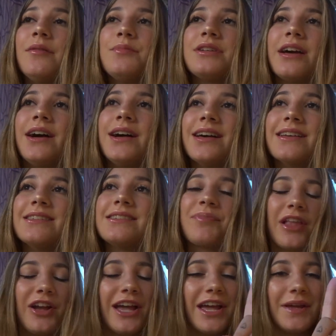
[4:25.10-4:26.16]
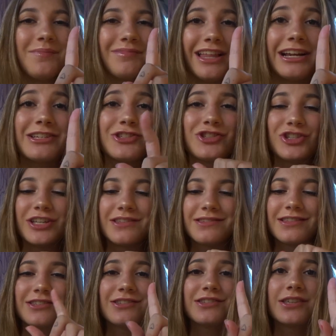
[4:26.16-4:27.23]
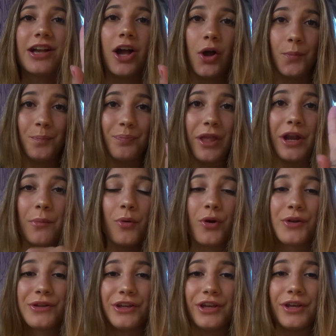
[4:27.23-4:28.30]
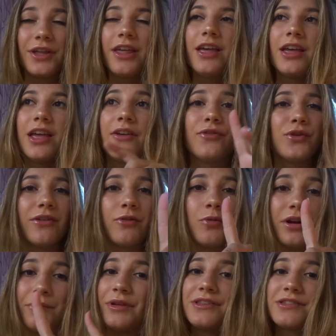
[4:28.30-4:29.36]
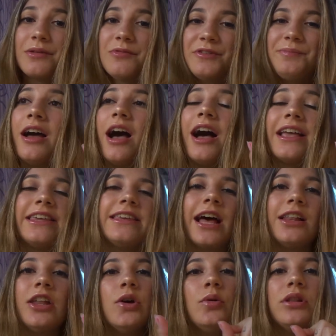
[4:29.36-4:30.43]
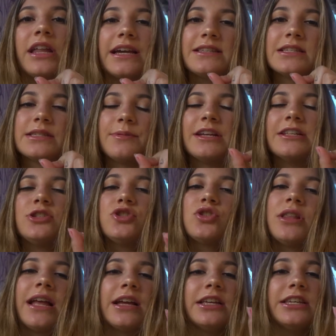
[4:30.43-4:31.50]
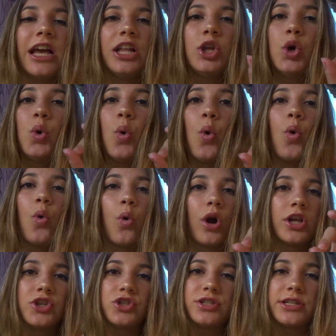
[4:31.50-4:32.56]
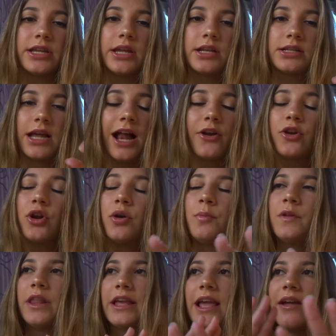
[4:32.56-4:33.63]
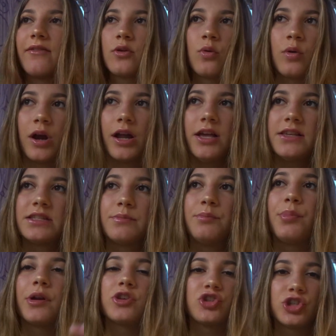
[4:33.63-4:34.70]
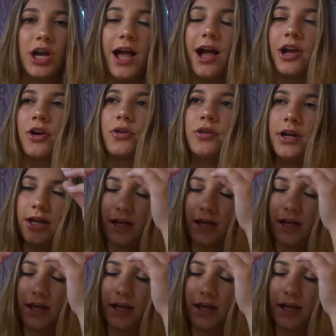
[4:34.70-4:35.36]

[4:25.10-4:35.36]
because, okay, ladies and gents, this is an important key if you ever want to meet someone. A yellow license plate, it's usually like a yellow orange tint. I don't know like everywhere else, but in Chicago,